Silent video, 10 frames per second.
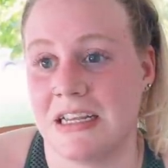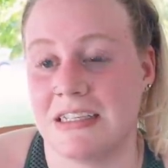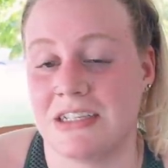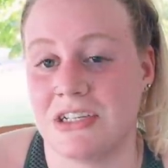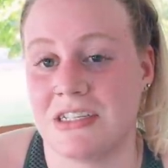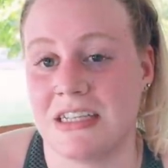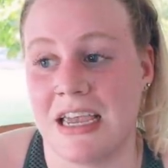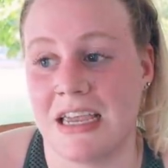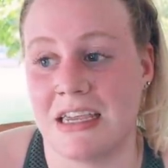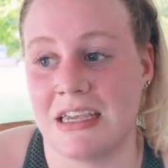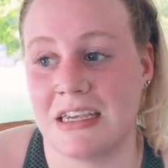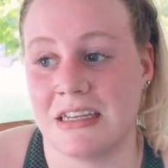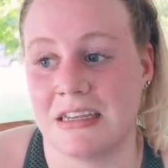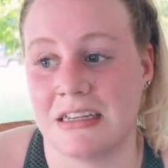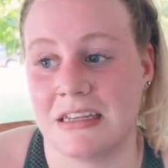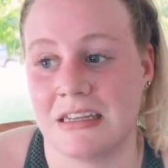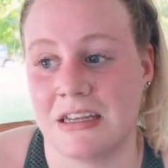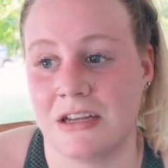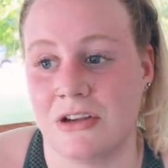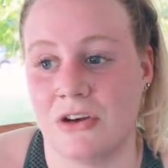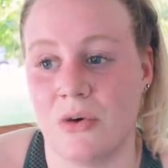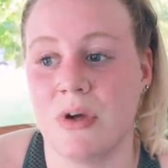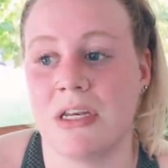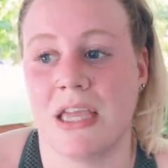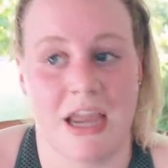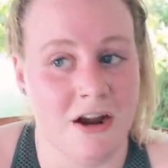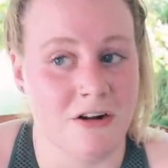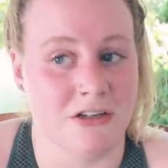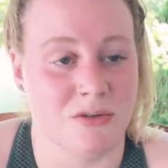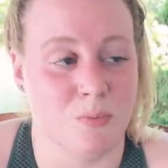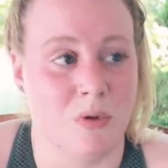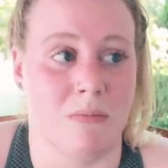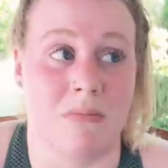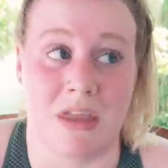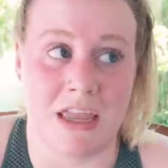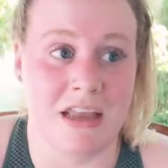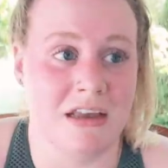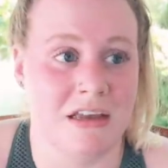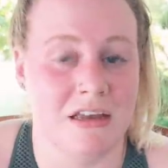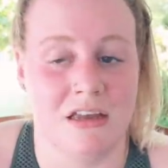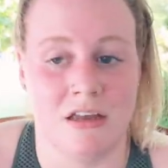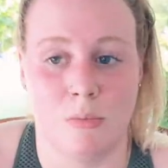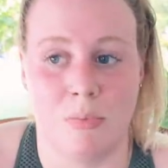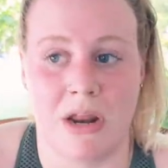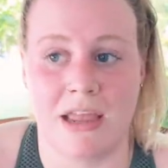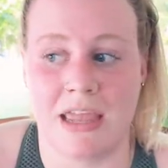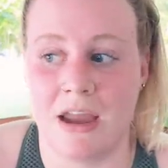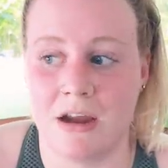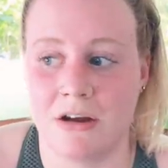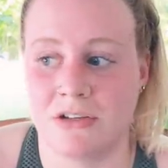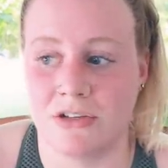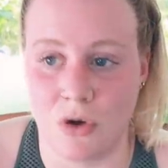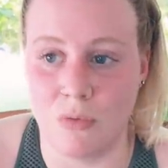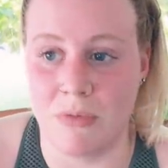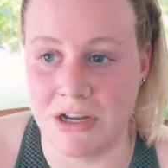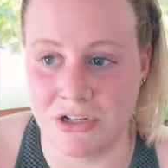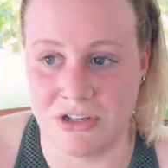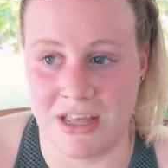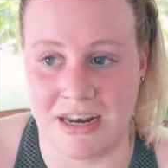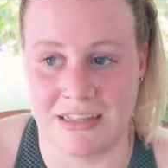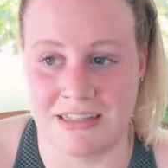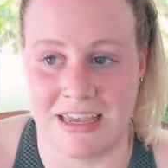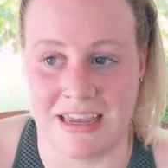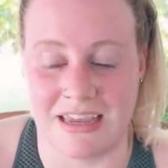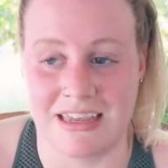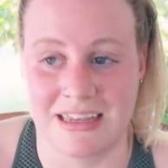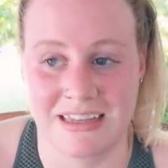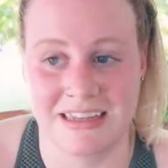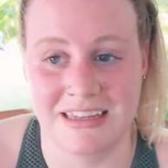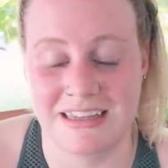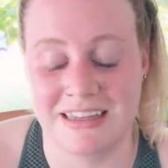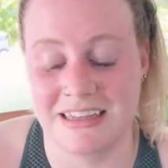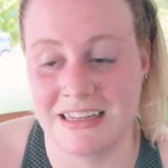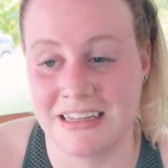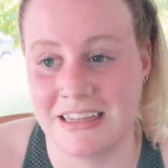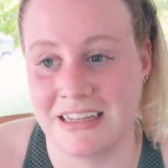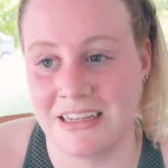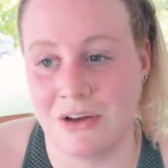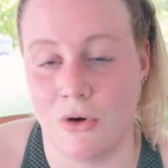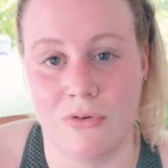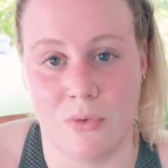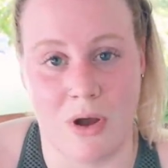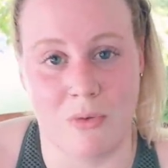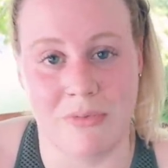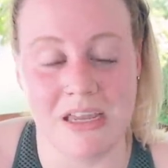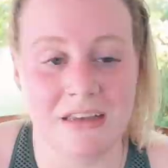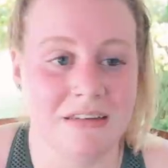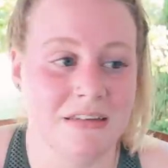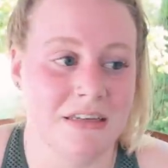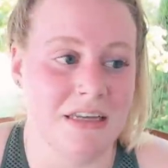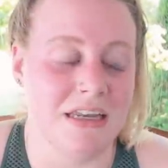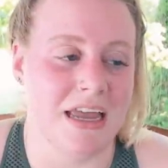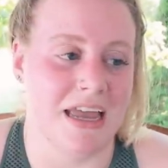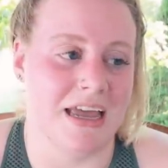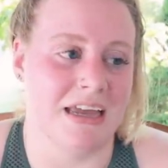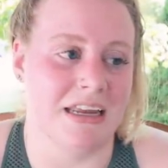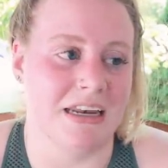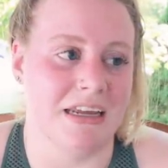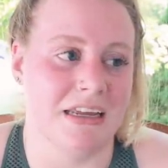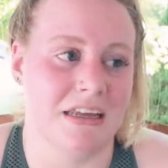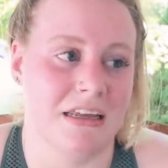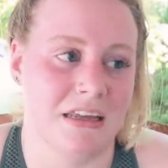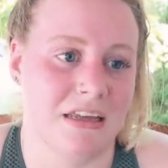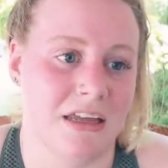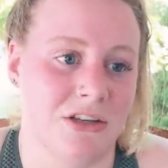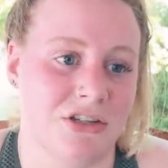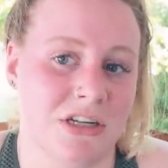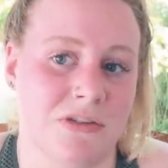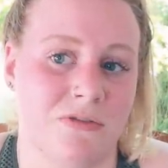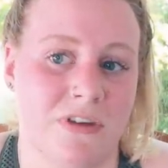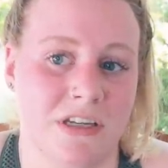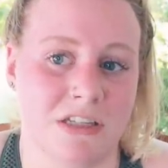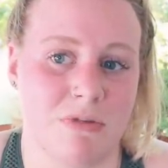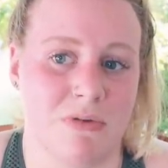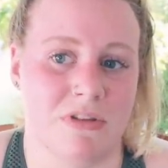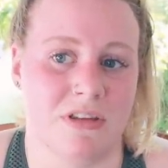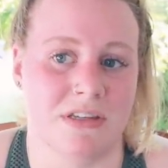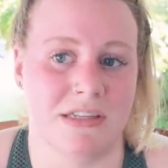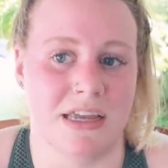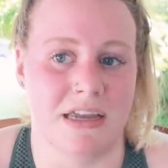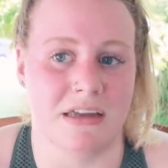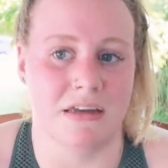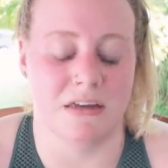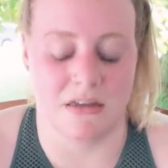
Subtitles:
it's just like no one cares but me, but I care so much that it's like overwhelming, and it just fills me with this like